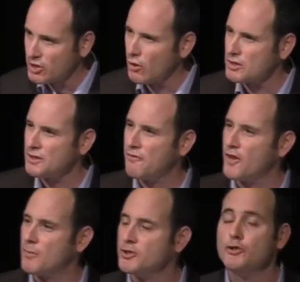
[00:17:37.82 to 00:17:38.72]
resulting
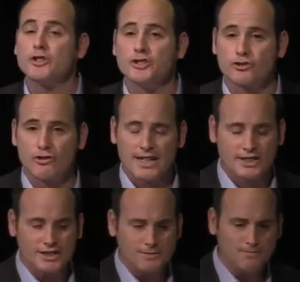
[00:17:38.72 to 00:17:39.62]
from new
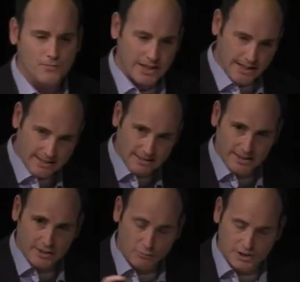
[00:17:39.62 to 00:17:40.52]
construction,
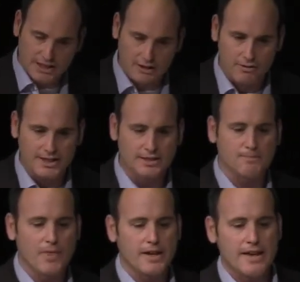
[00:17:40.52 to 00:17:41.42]
escalating retail
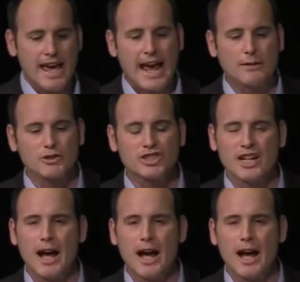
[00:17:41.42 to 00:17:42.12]
rents, and with